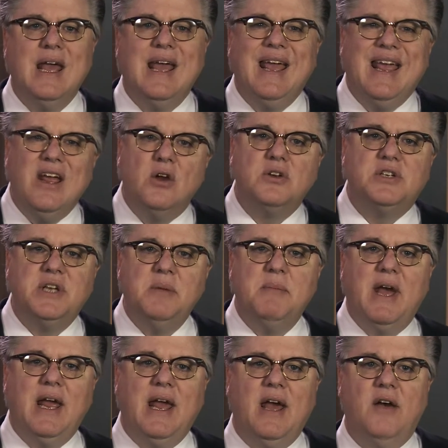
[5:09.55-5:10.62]
He or she
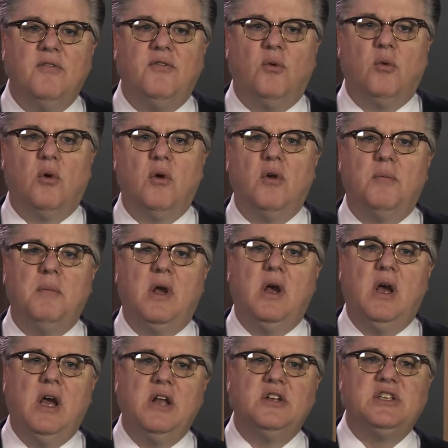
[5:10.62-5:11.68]
may have Form
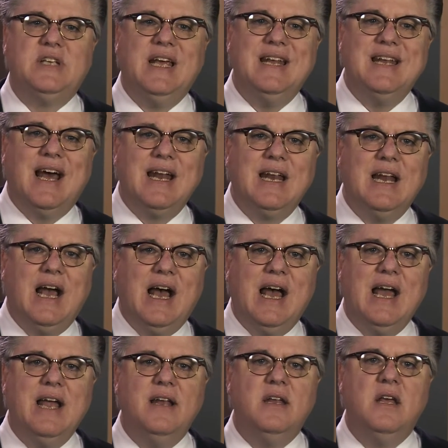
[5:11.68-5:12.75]

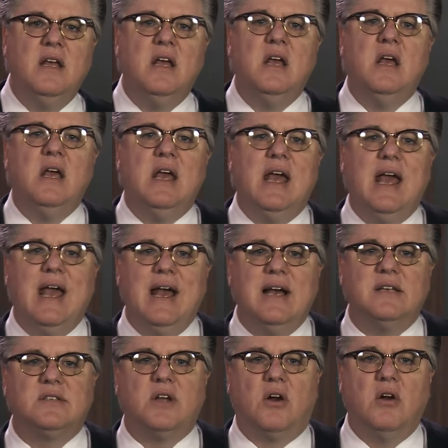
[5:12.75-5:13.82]

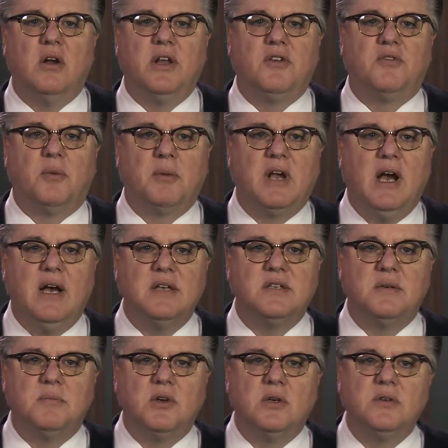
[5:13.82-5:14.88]
1099-S earnings from
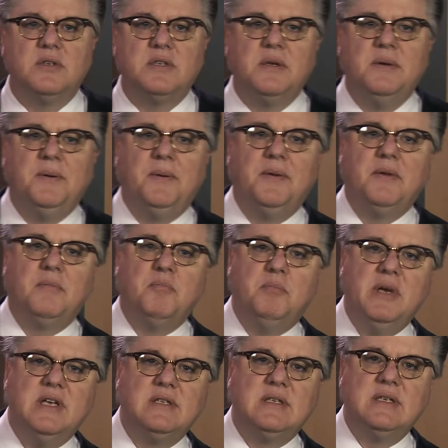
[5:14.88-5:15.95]
customers,
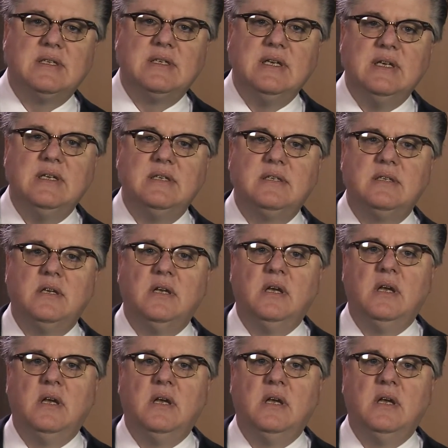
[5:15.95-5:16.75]
businesses,